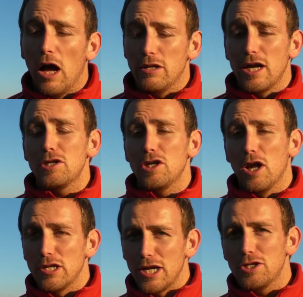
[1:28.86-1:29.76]
I was actually
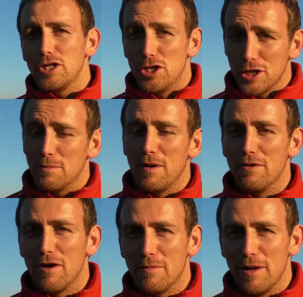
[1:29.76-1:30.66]
I was actually just
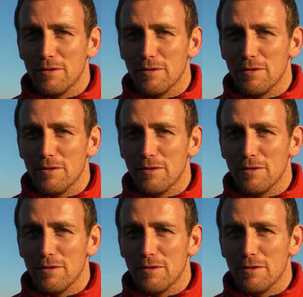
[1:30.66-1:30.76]
playing rugby.